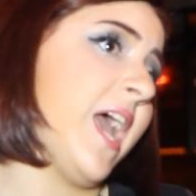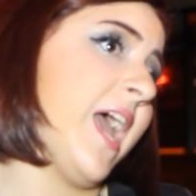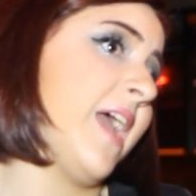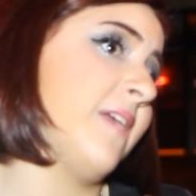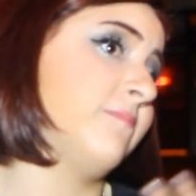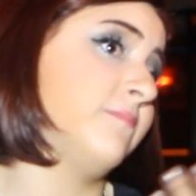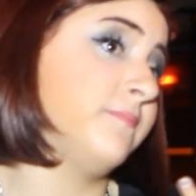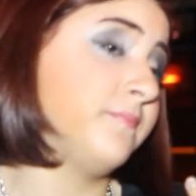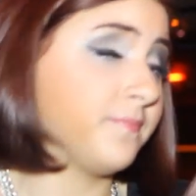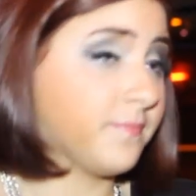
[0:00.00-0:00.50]

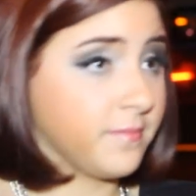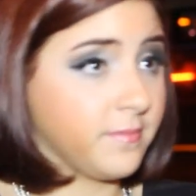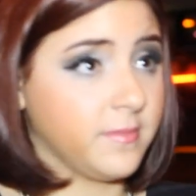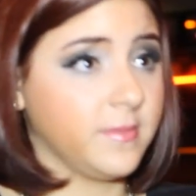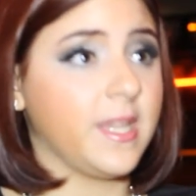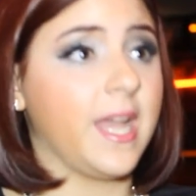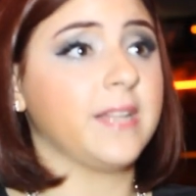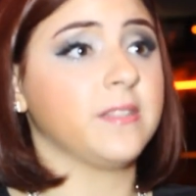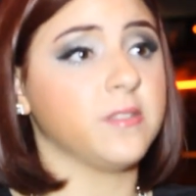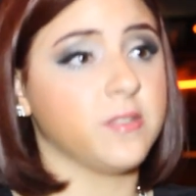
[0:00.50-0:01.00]
and
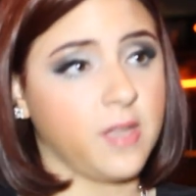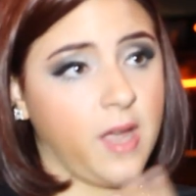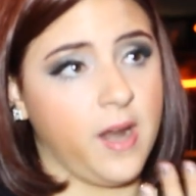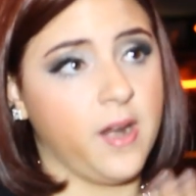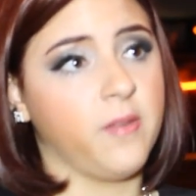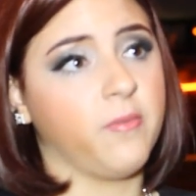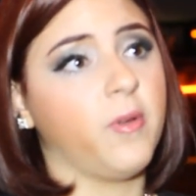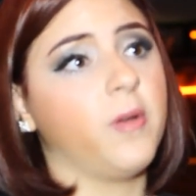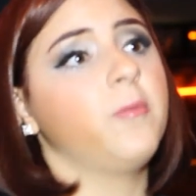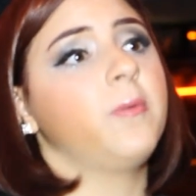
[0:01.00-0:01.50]
that's
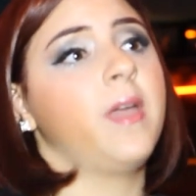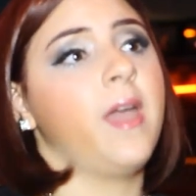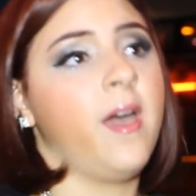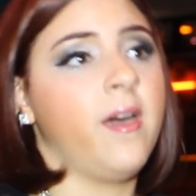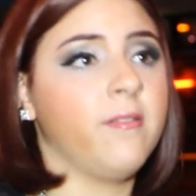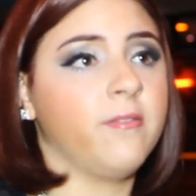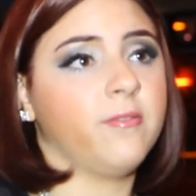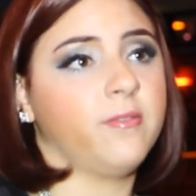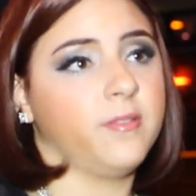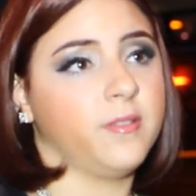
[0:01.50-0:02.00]
kind of what we have.